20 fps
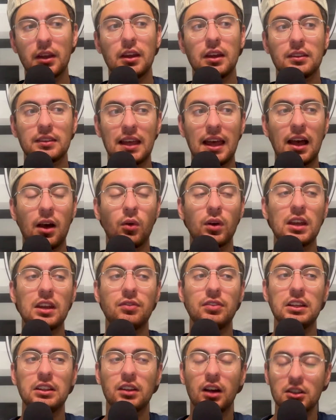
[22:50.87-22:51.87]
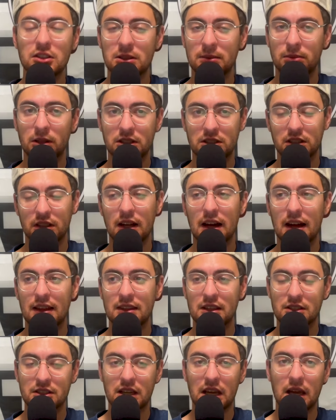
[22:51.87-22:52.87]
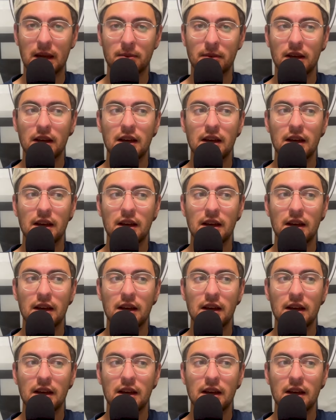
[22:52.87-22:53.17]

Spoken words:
Now, if he doesn't blitz a lot in this game,